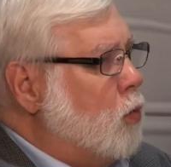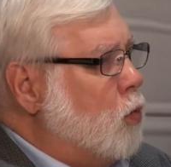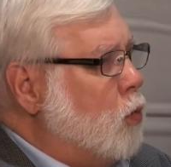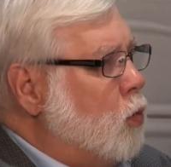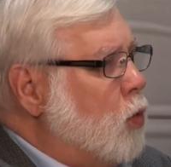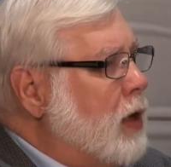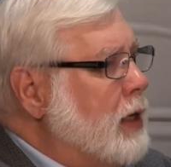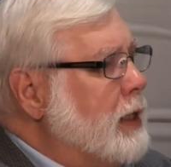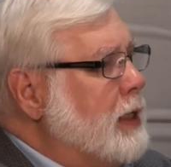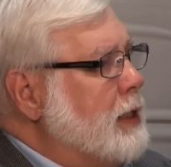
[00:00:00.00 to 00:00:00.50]

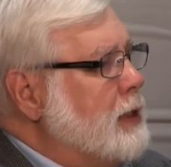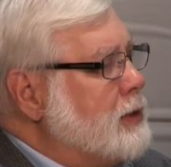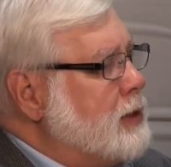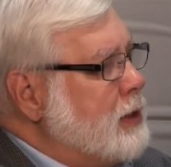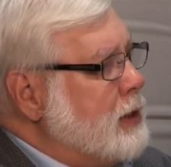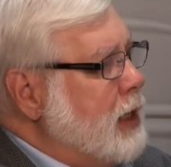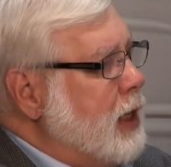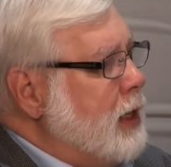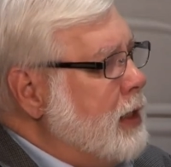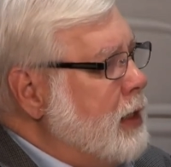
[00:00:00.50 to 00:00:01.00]
What isn't
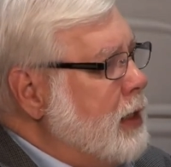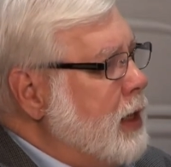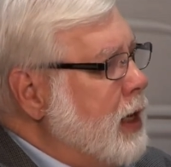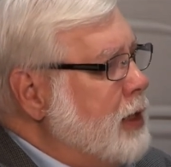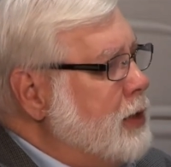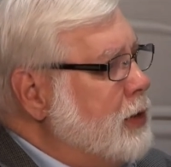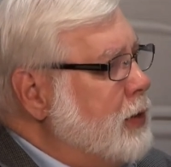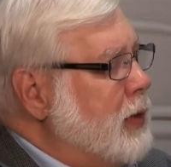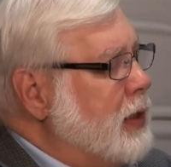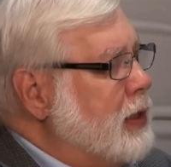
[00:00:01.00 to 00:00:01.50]
AEA
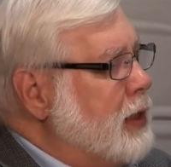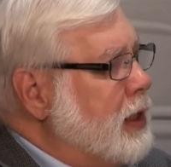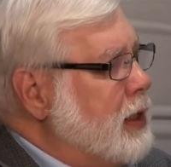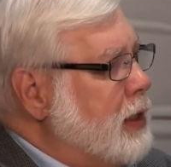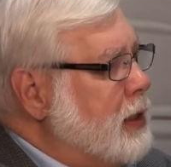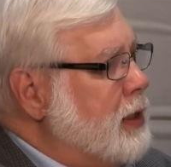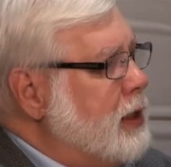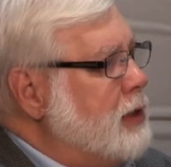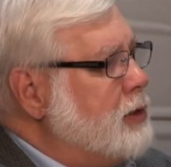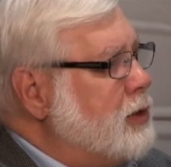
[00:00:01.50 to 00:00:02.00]
doing that it
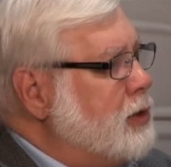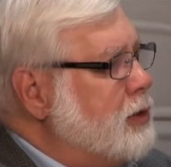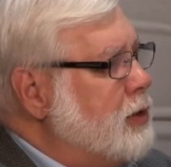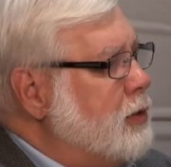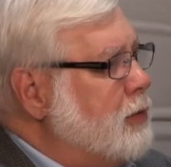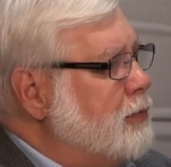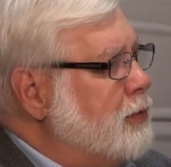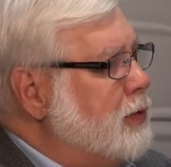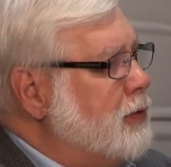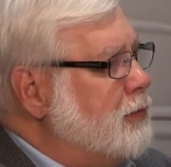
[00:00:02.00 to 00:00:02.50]
needs to do
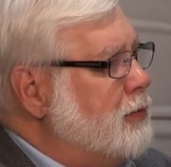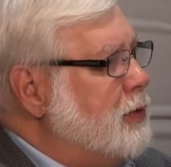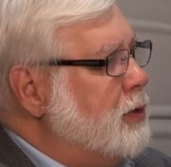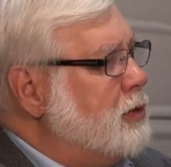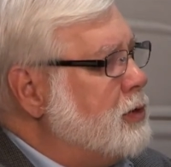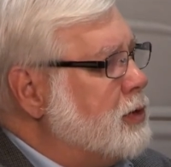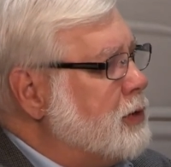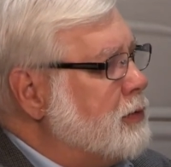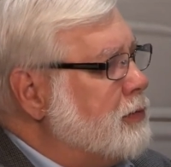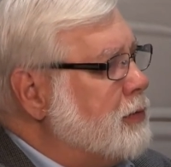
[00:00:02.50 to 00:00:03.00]
for the
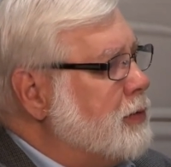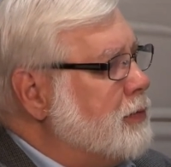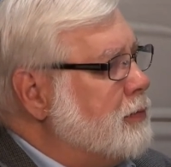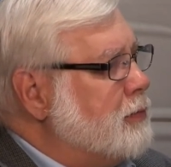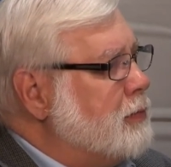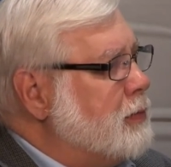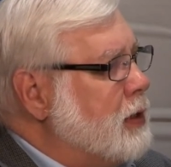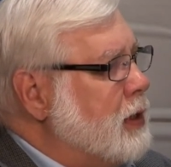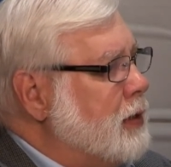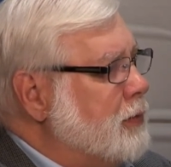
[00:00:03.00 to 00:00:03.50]
future
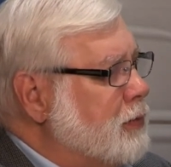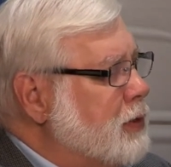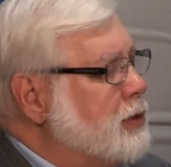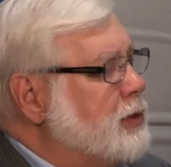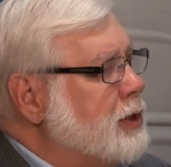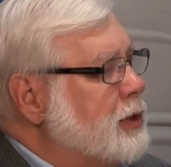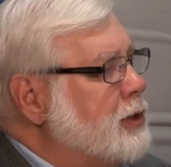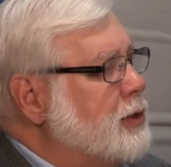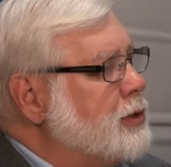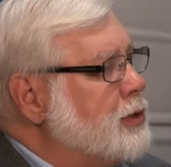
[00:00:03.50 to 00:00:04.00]
of this
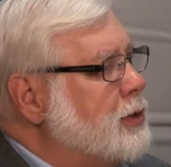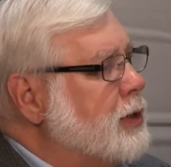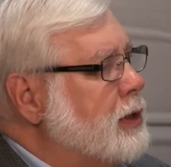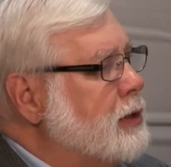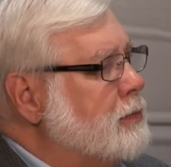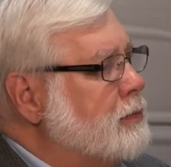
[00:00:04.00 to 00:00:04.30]
industry?